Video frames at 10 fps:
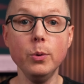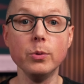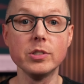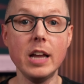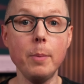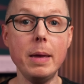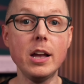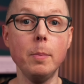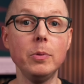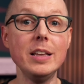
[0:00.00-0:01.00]
fuels now
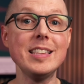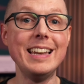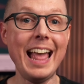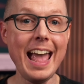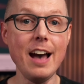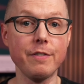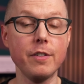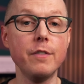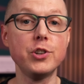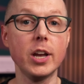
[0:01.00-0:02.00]
make up less than
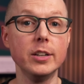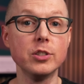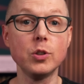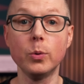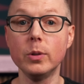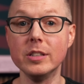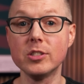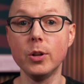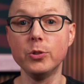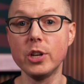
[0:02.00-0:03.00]
half of China's total
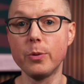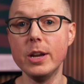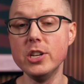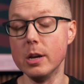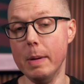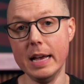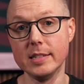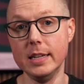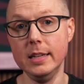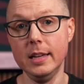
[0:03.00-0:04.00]
installed generation
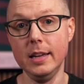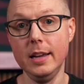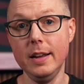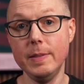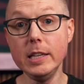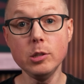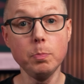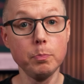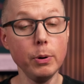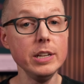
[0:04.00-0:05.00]
capacity. That's
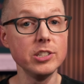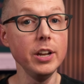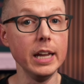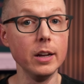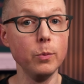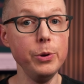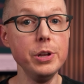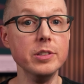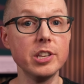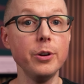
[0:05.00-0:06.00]
pretty stunning when
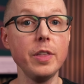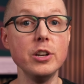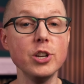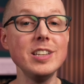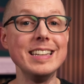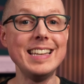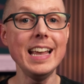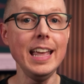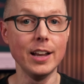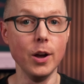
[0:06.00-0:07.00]
you consider that just a
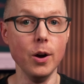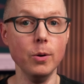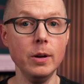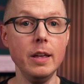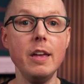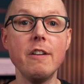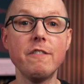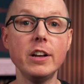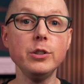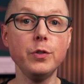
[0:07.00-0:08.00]
decade ago,
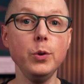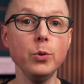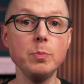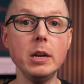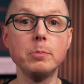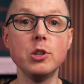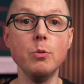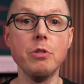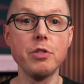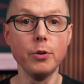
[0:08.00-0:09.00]
fossil fuels made up
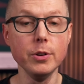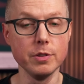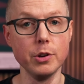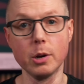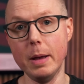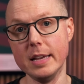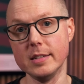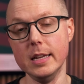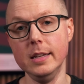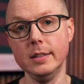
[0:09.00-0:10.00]
two thirds of their
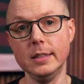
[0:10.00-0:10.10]
capacity.